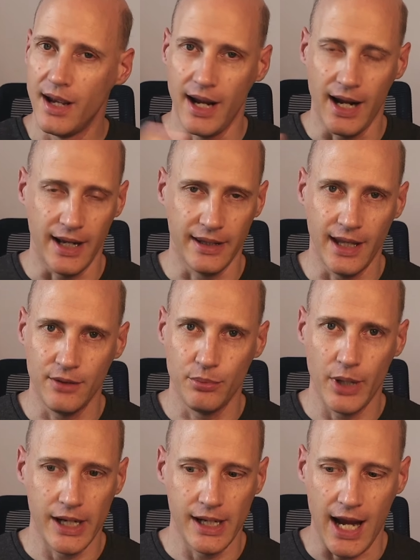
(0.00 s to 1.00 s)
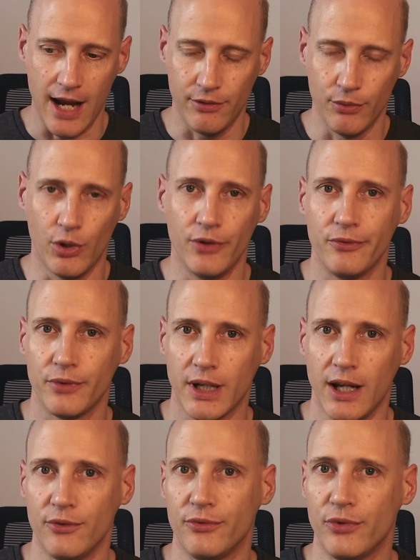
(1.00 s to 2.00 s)
And that way, everyone
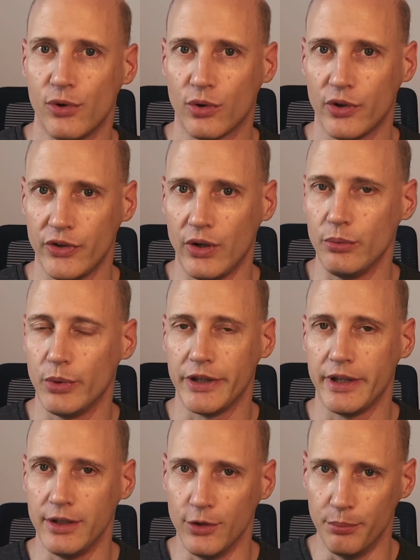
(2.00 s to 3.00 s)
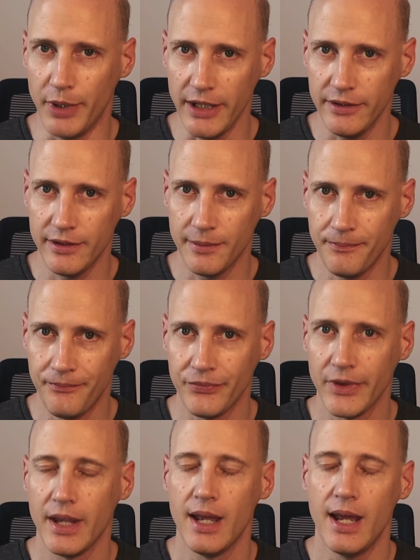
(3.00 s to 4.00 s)
can focus on what they do best.
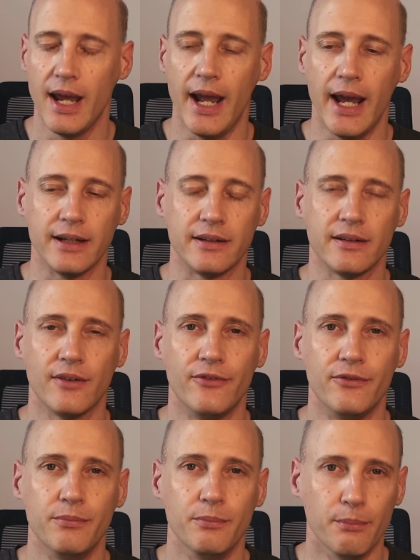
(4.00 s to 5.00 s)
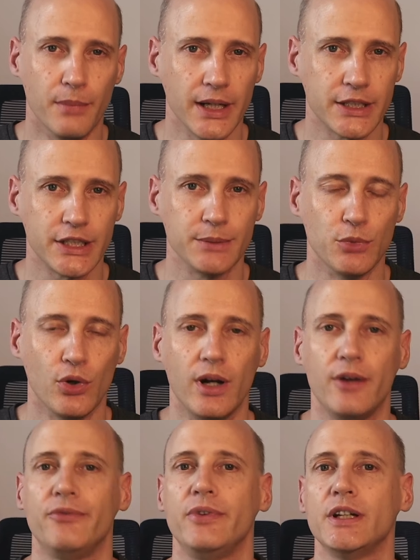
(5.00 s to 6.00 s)
And it's a much more
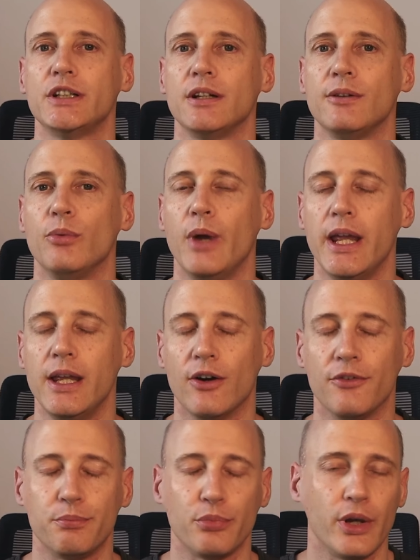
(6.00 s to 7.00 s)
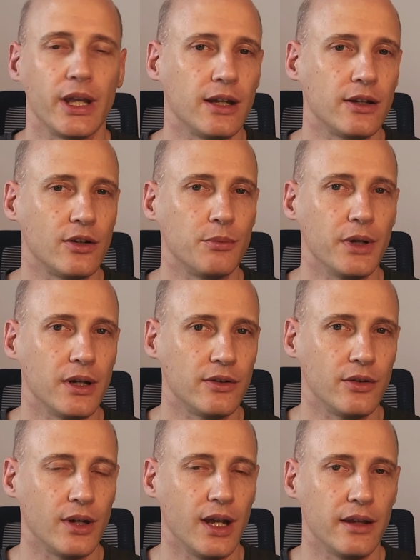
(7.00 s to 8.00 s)
efficient way of bringing
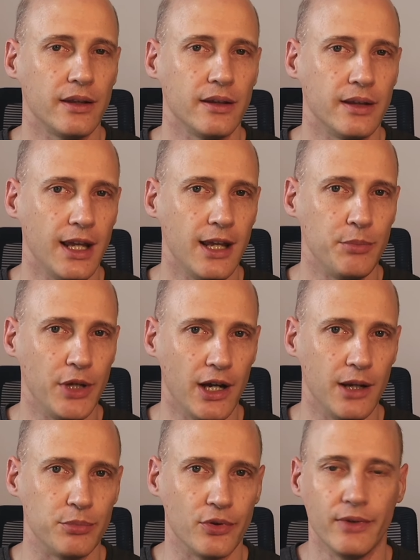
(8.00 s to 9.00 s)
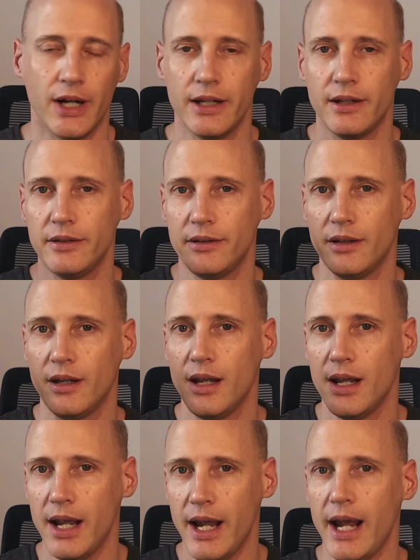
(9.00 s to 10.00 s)
together the API providers
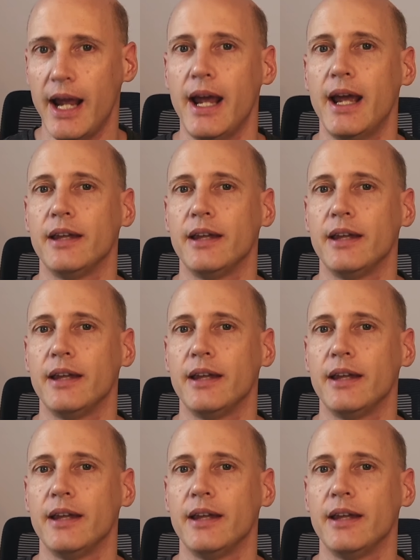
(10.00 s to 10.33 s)
and